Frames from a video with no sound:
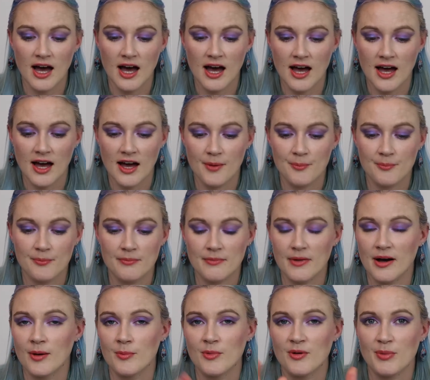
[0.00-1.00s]

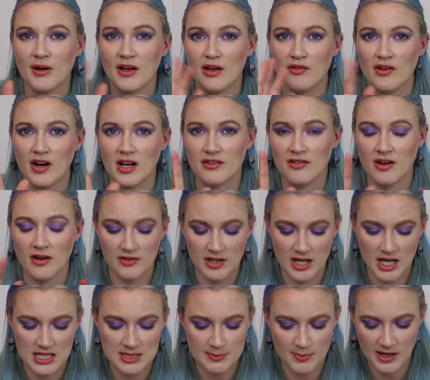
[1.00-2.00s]
I'm a big fan of having
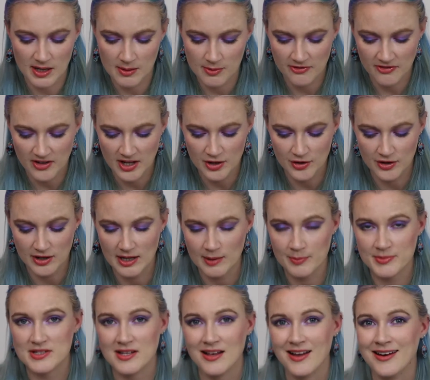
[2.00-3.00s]
SPF in your
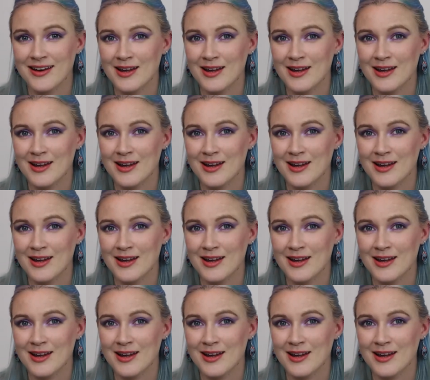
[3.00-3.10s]
lips.